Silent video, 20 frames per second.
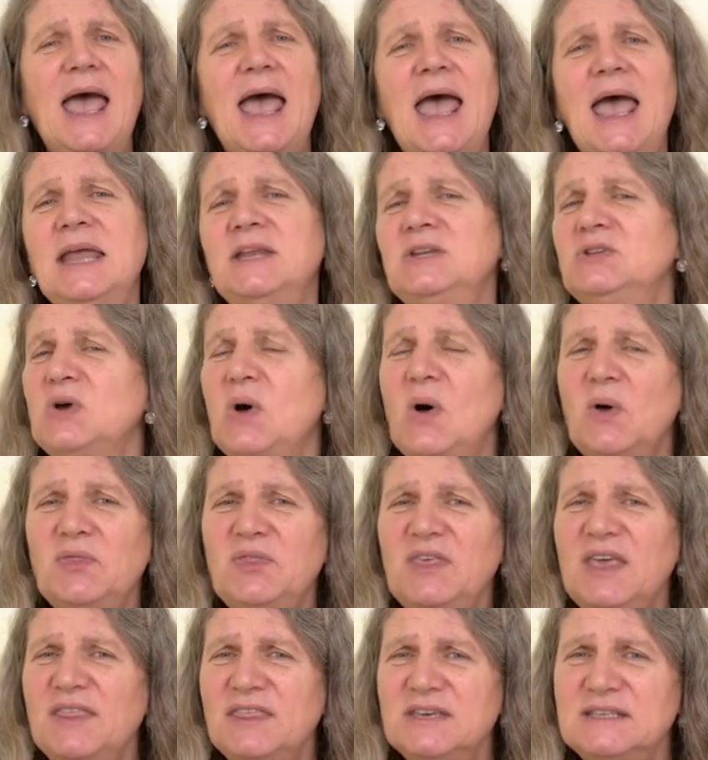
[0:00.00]
And on
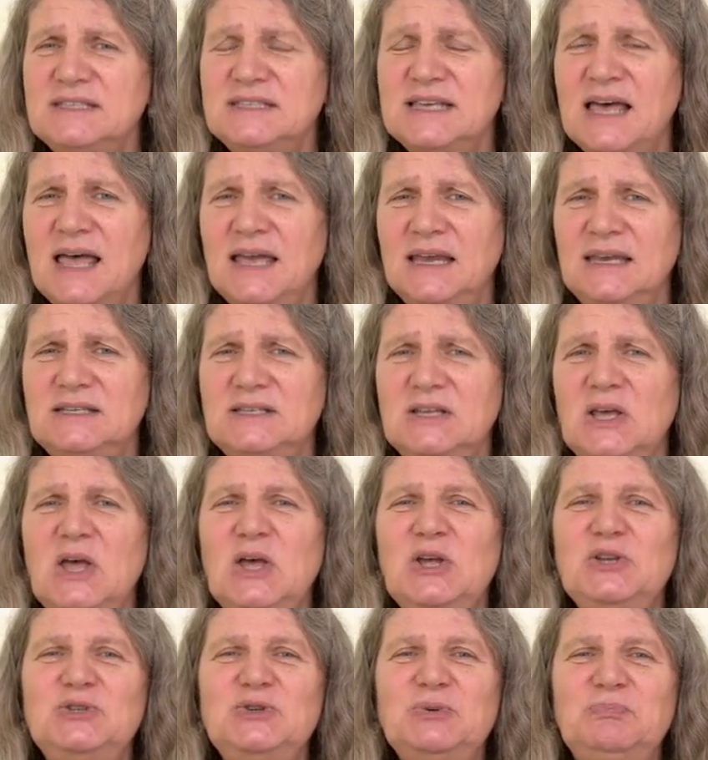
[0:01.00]
the other side,
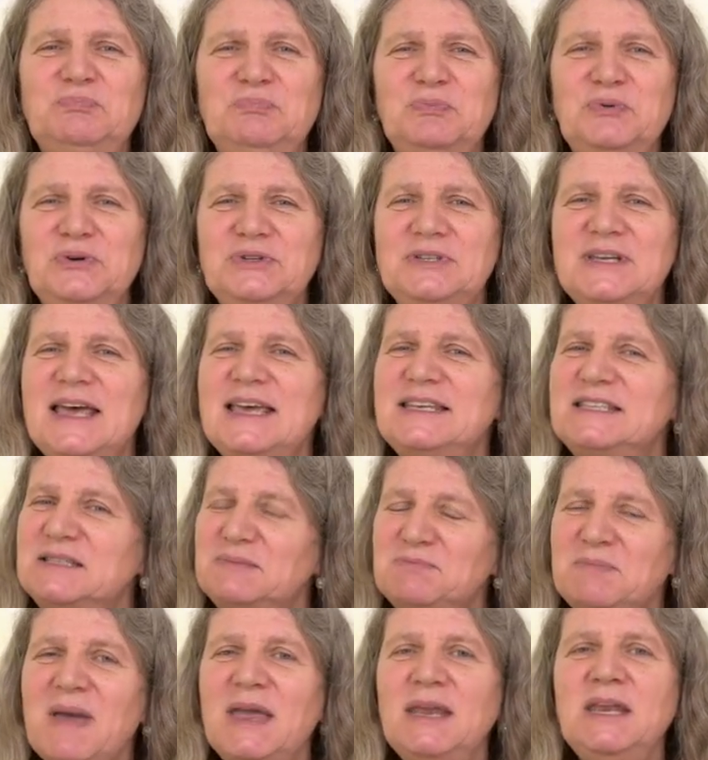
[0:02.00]
to put as
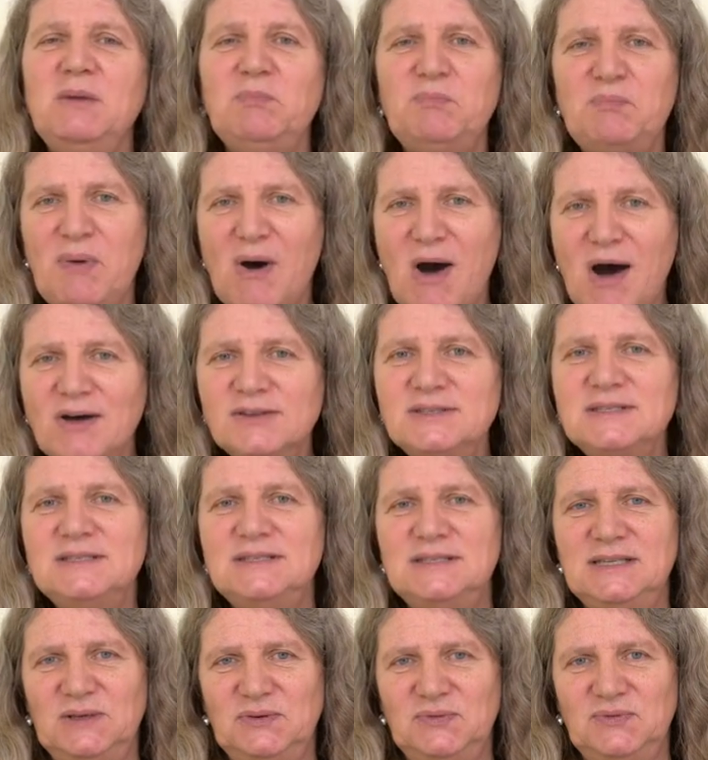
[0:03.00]
many
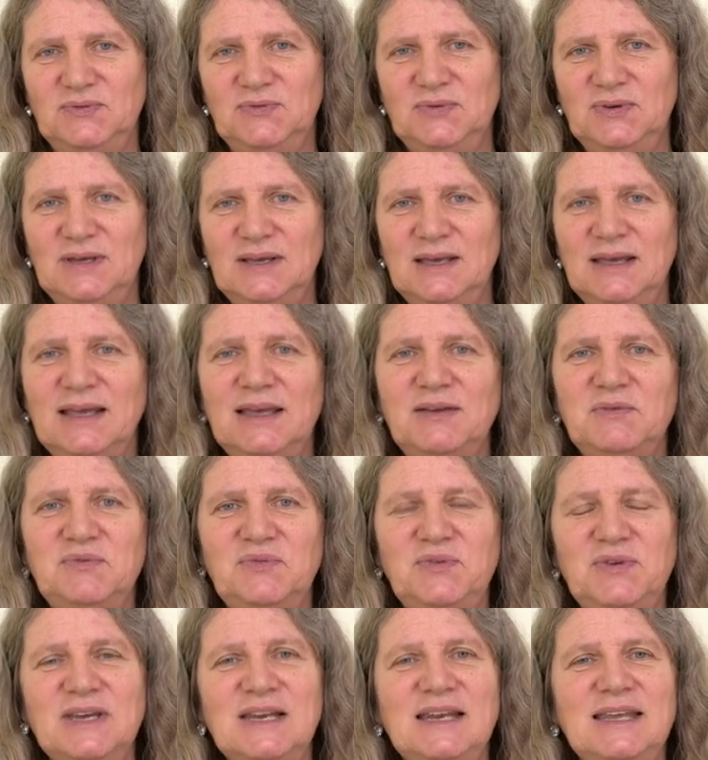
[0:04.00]
positive
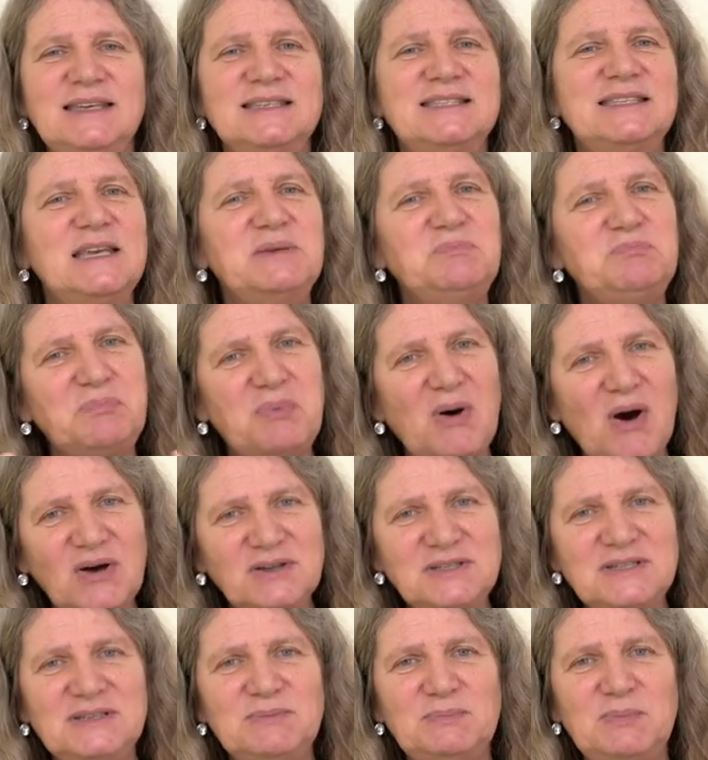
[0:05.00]
feelings and
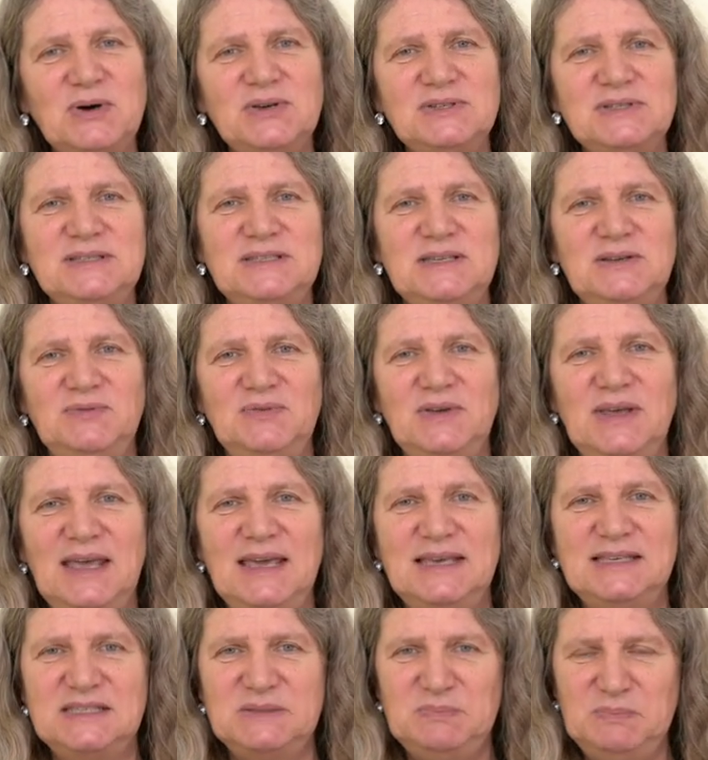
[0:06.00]
positive
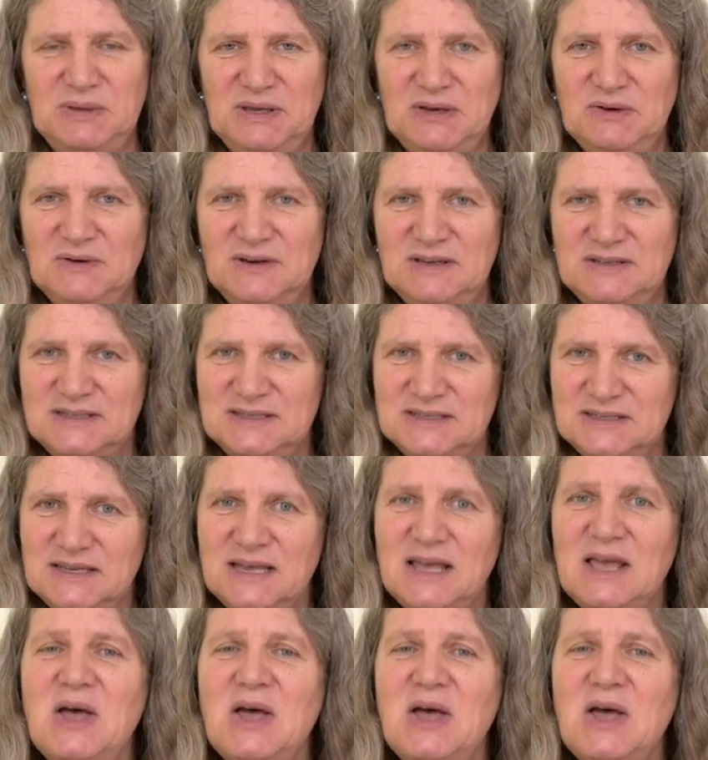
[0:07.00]
experiences